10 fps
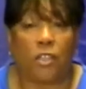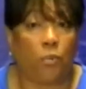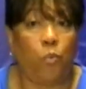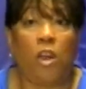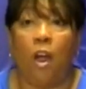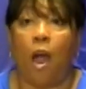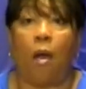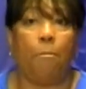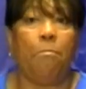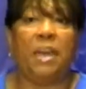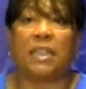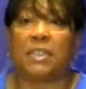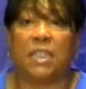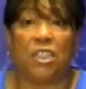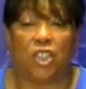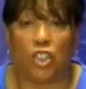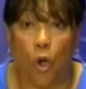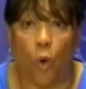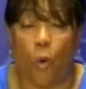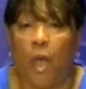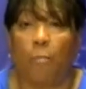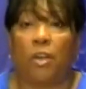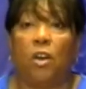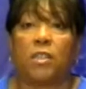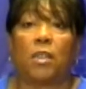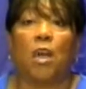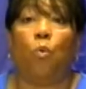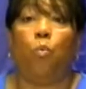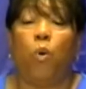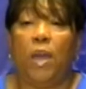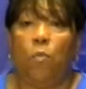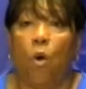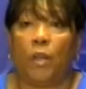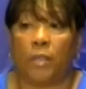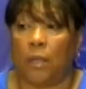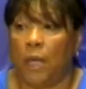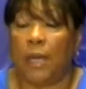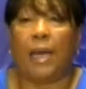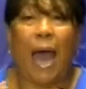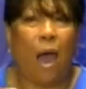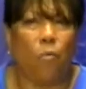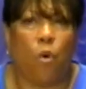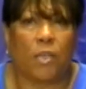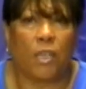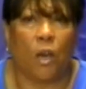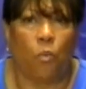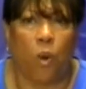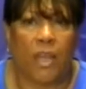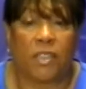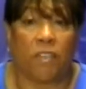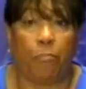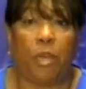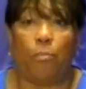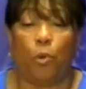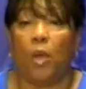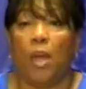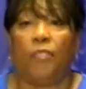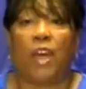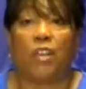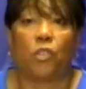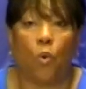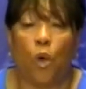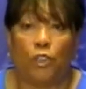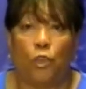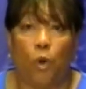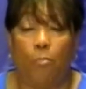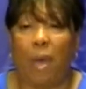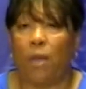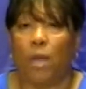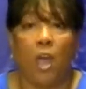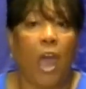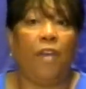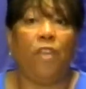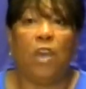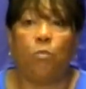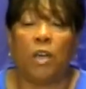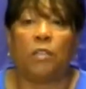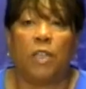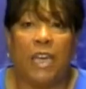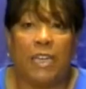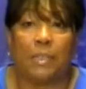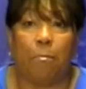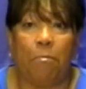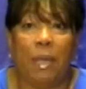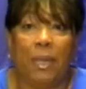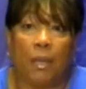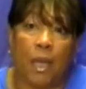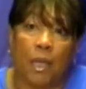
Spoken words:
we are mixing soul, because we want to, God wants a race of people that is going to obey, and he is